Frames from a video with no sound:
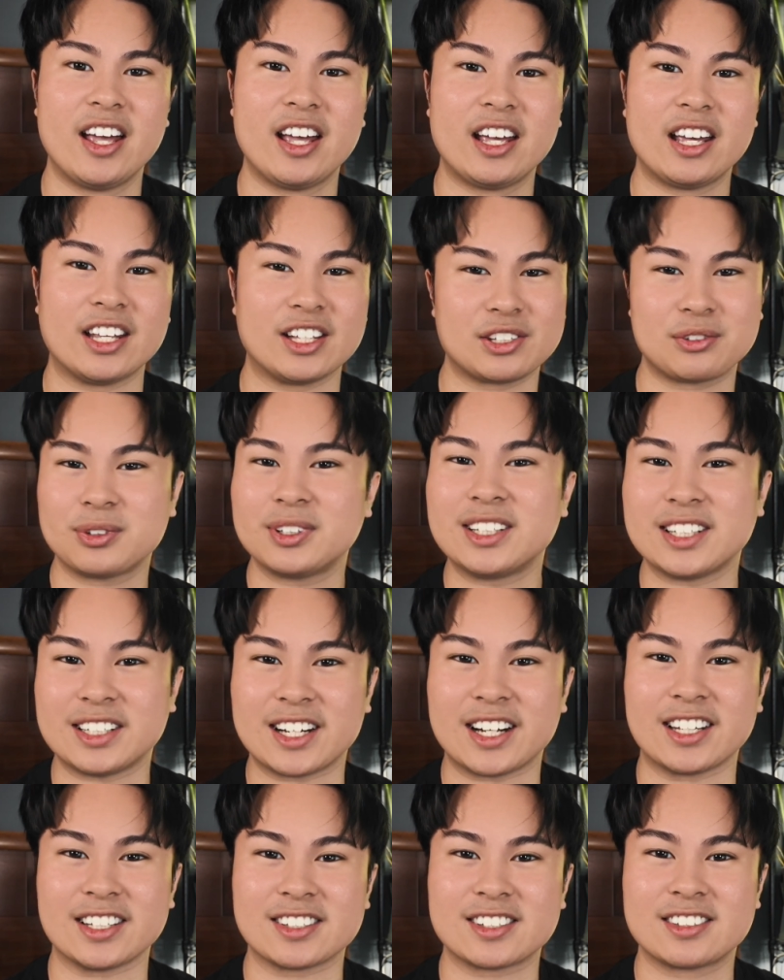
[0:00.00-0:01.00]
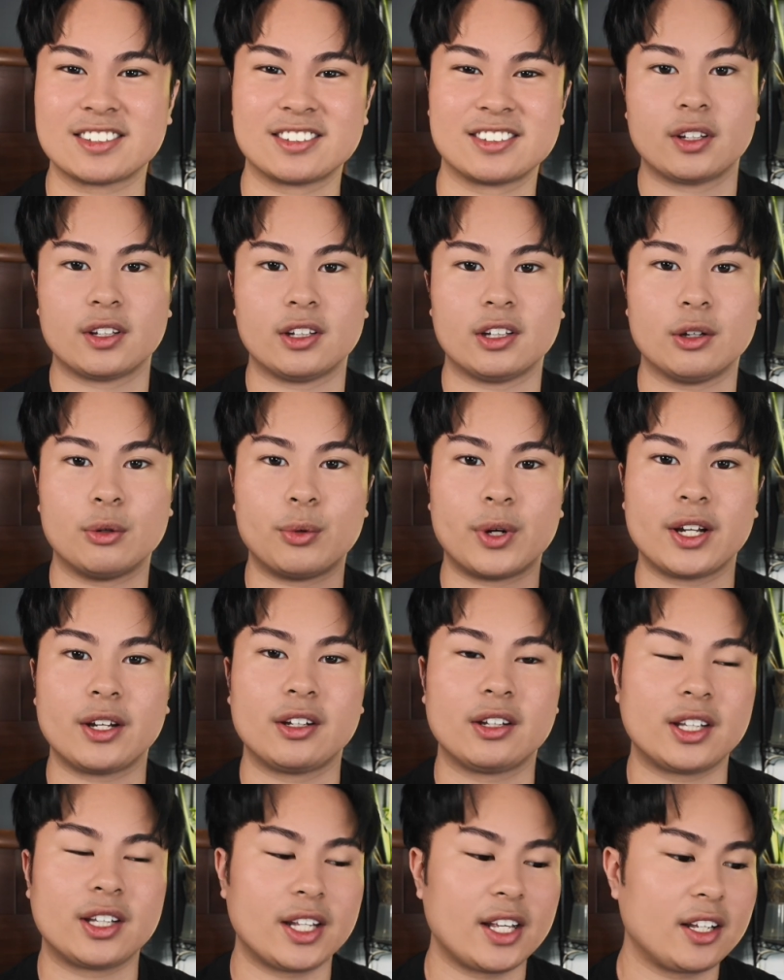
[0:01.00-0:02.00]
It's really nice. The
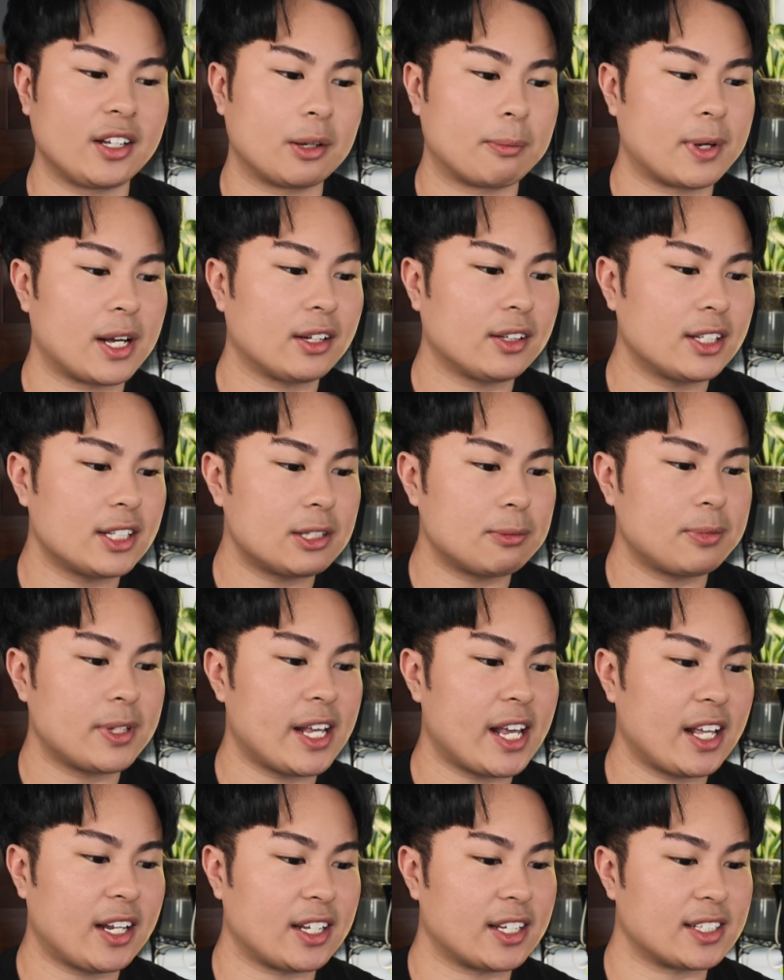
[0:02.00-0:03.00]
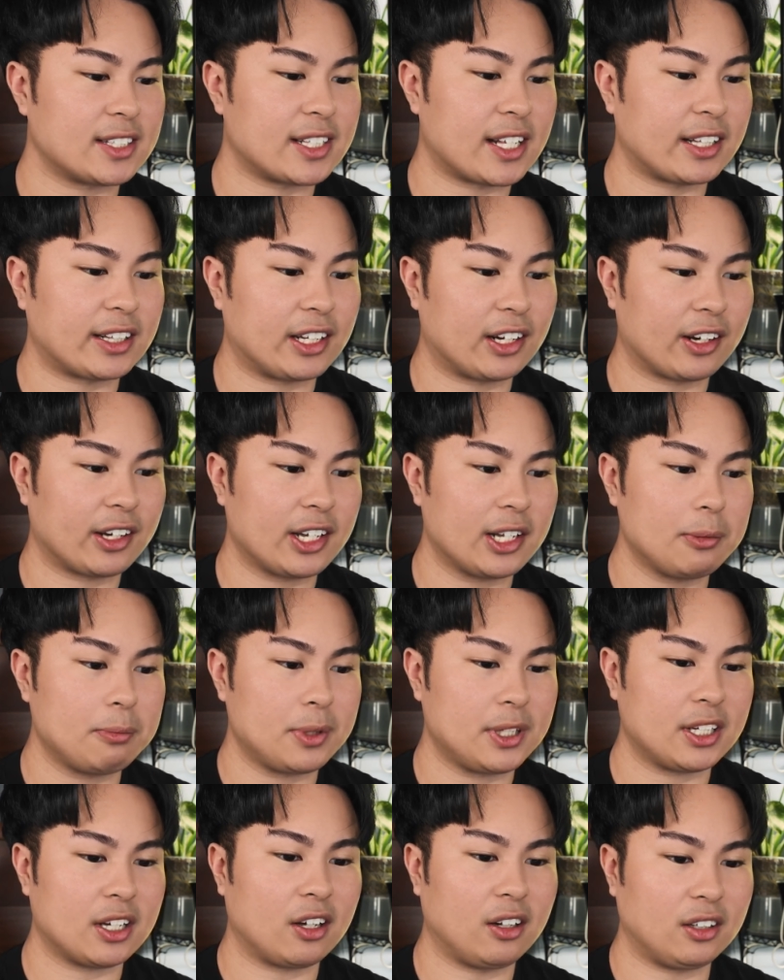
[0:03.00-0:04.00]
one thing about this plant is that there can
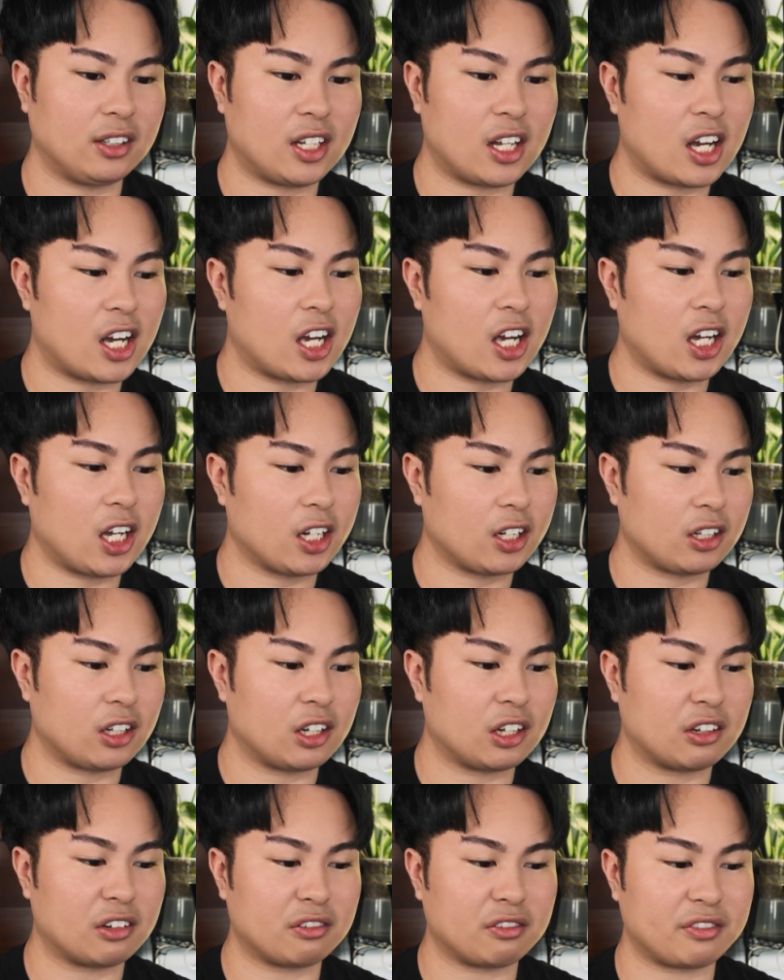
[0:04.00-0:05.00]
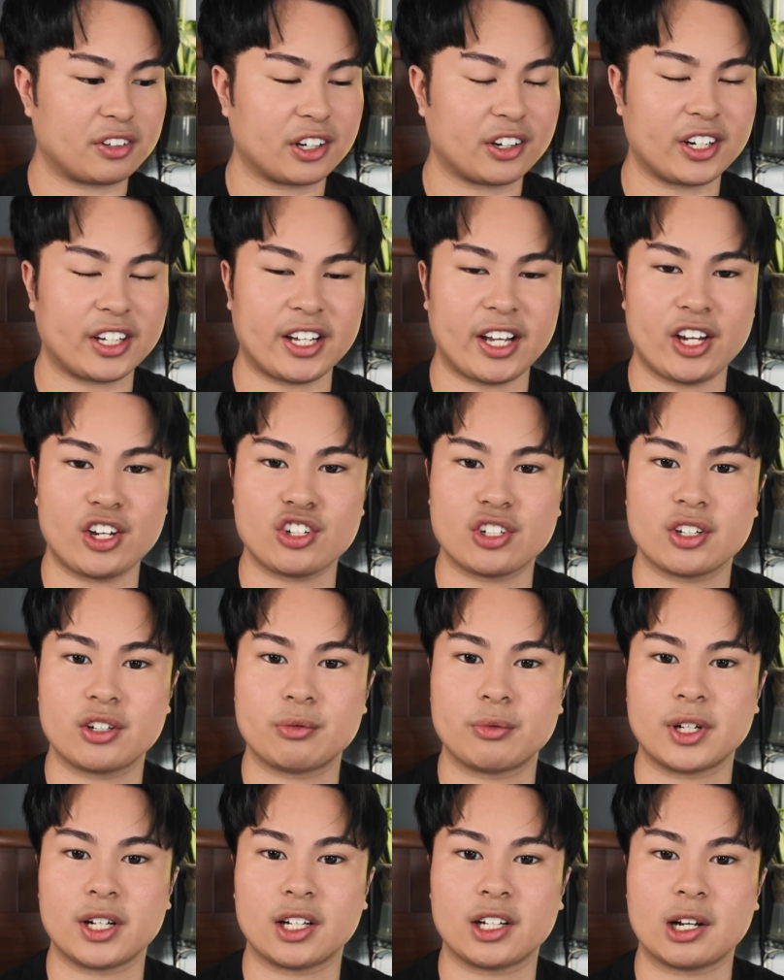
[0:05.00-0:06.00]
be a lot of variation
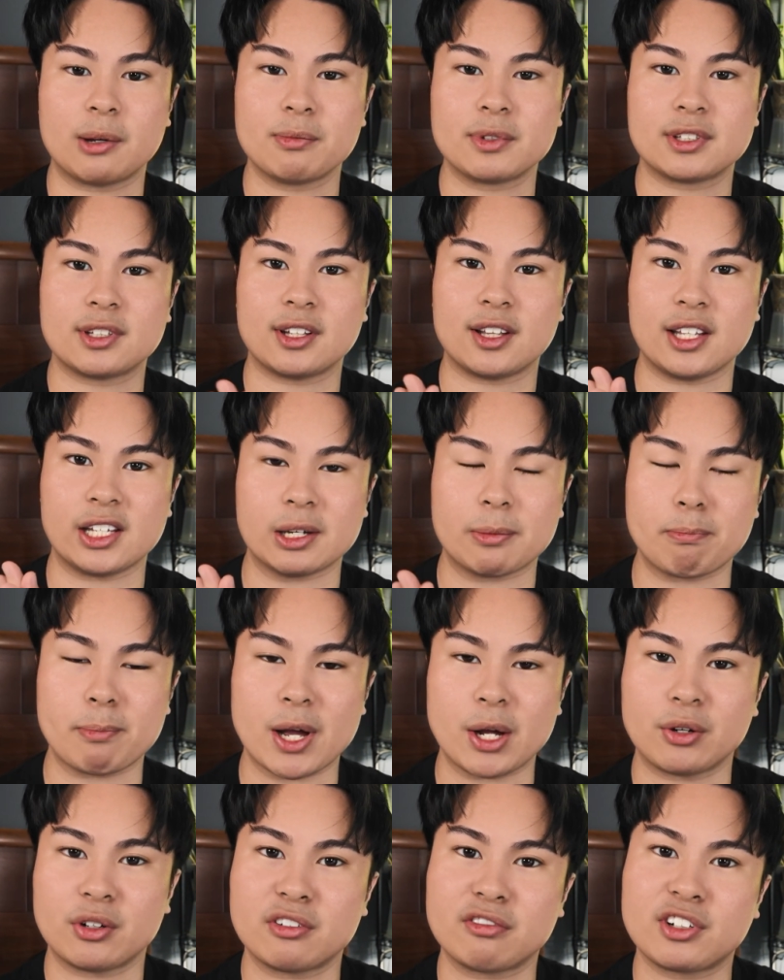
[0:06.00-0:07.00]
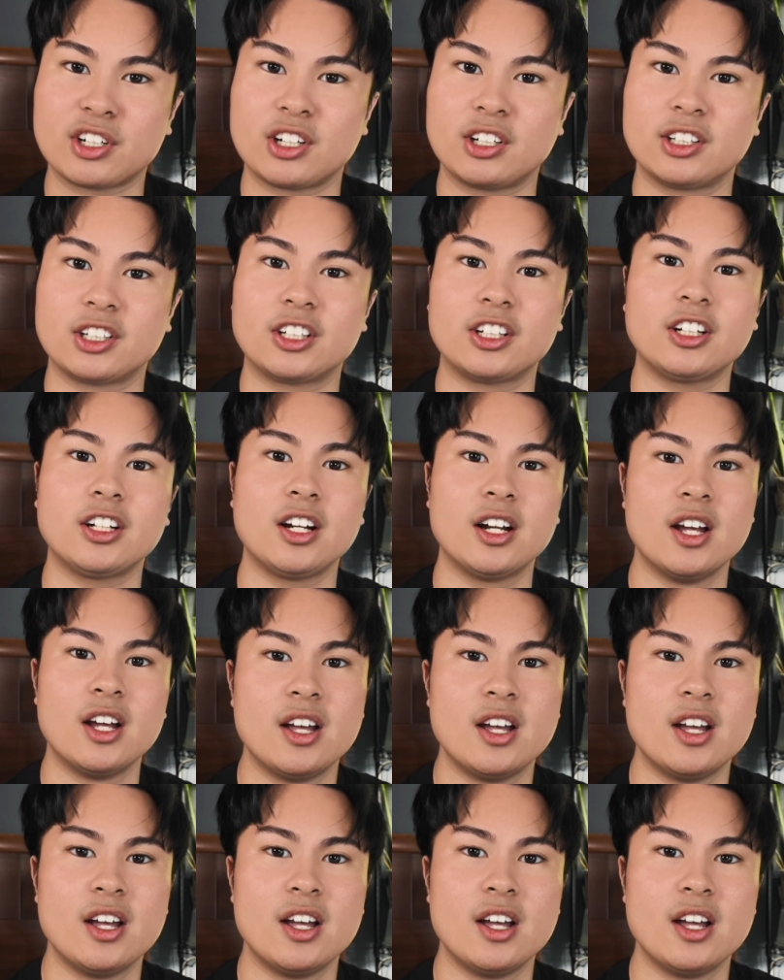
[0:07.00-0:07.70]
when it comes to the amount of color.